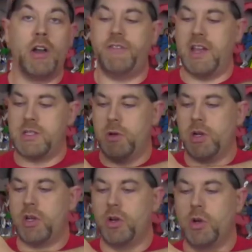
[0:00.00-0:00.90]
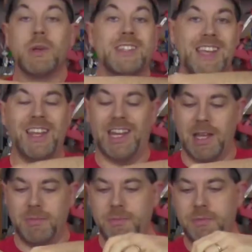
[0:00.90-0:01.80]
Facebook who was selling
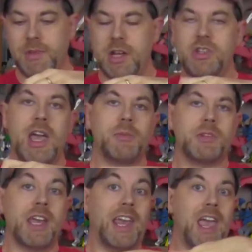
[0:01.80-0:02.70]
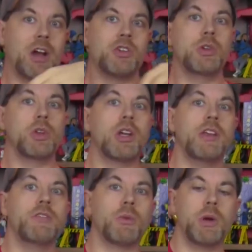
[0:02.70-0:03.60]
it. And Chad was like, "Hey, aren't you
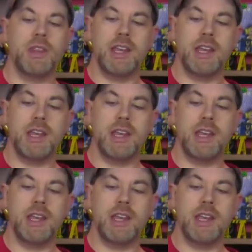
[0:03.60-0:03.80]
looking for one of